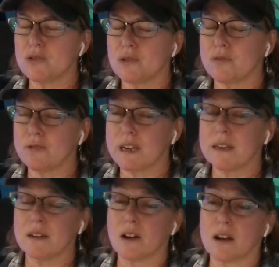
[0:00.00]
so
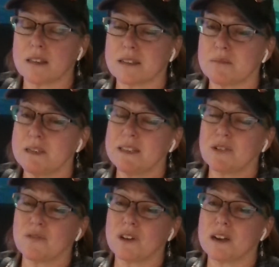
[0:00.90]
freaking awesome. He's
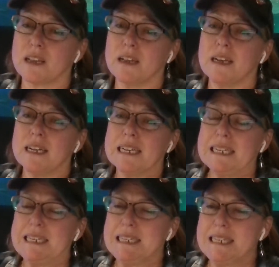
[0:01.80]
so funny.
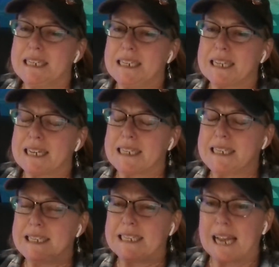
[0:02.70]
He's like,
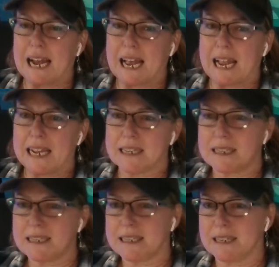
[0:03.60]
this guy,
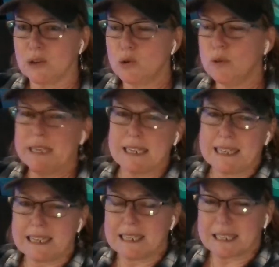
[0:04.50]
who did
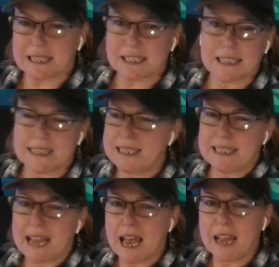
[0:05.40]
this? This
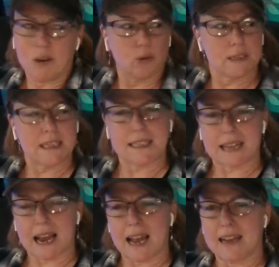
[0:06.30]
guy or this
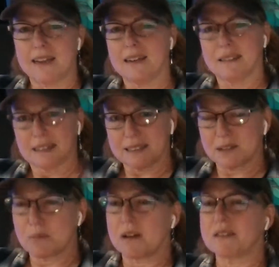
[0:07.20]
guy? That's
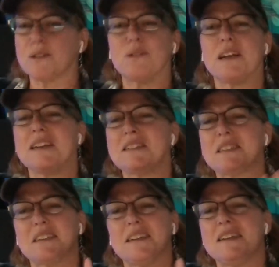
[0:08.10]
the Moscow
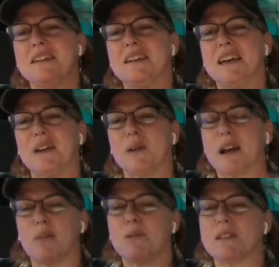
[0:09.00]
case.
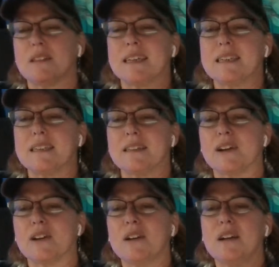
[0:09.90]
Anyway, I'll put the links in
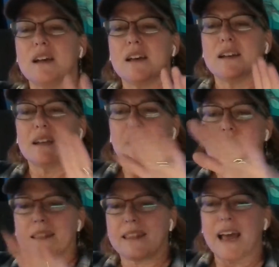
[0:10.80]
there.
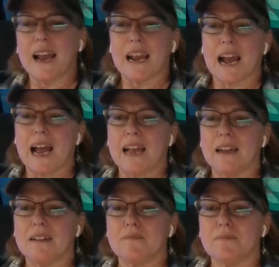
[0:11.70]
That guy,
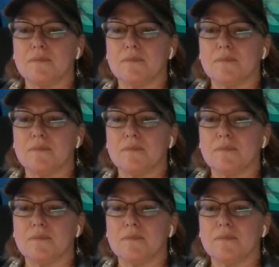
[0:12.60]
